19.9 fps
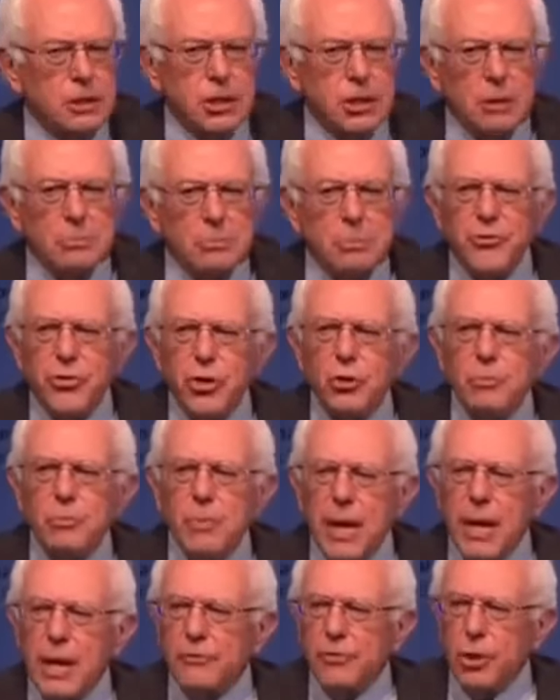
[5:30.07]
Some of you
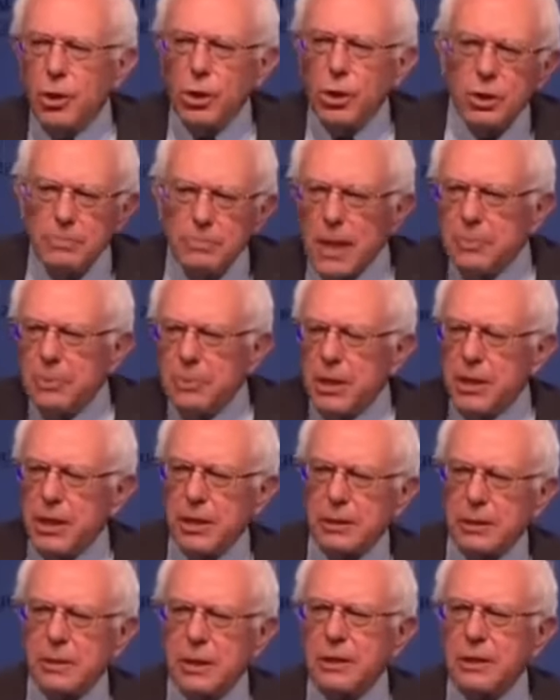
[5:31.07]
may have heard, maybe you
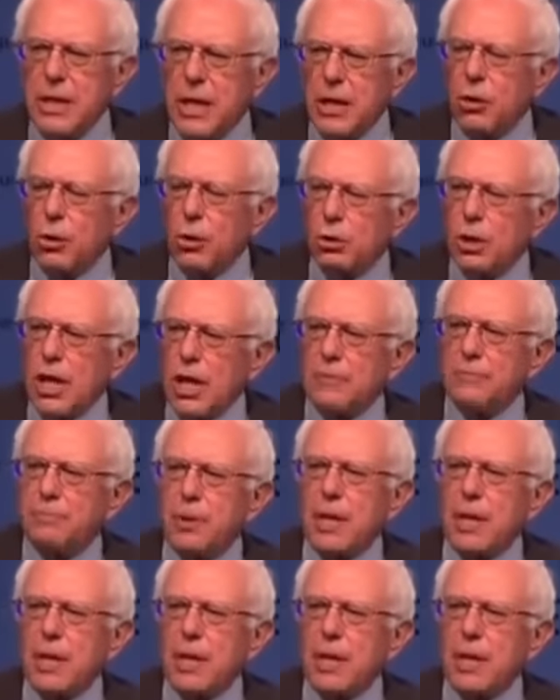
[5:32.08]
didn't, didn't get a whole lot of